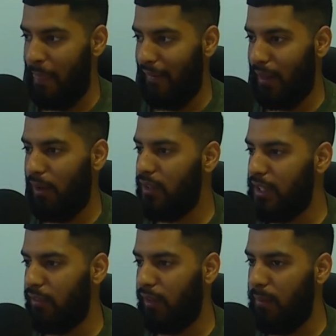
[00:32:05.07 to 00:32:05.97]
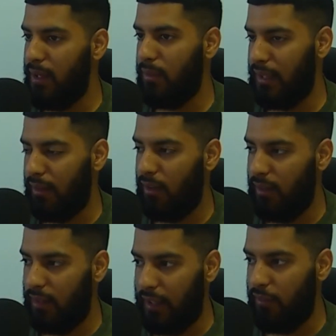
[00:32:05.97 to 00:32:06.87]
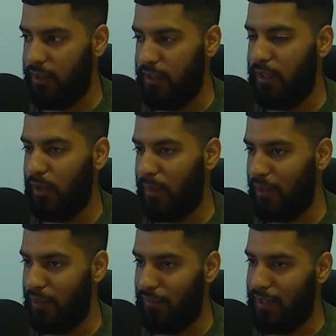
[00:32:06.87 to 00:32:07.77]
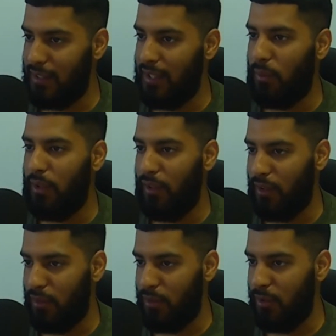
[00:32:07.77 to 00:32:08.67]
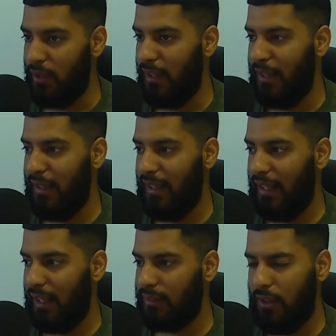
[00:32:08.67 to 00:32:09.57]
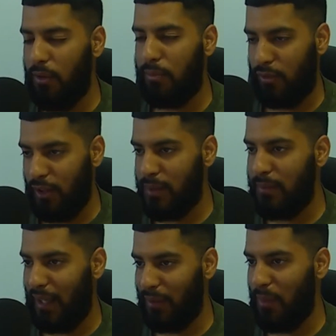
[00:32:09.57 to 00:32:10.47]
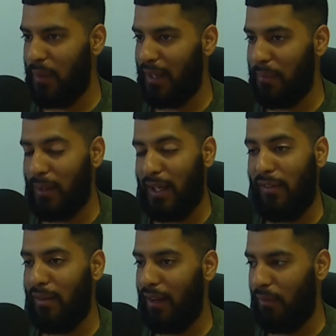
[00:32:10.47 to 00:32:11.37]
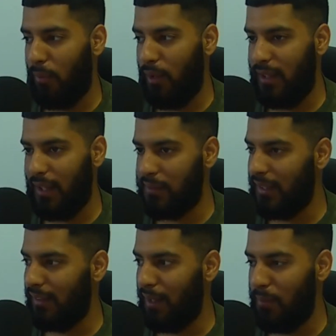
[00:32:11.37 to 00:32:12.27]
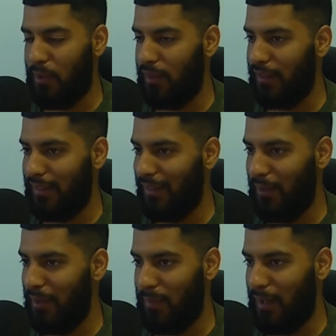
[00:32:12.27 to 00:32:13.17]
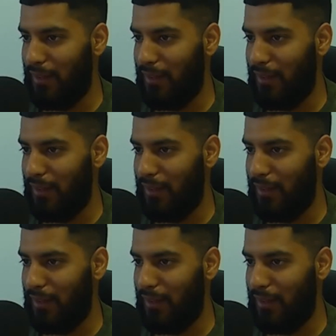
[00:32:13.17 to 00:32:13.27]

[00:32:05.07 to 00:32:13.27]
Now, obviously, family was like, oh, like, obviously, you need to go back to university. What are you going to do? And I was like, no, trust me, I'll go back. But after that 1 year, I was like, no, I'm not going back to uni.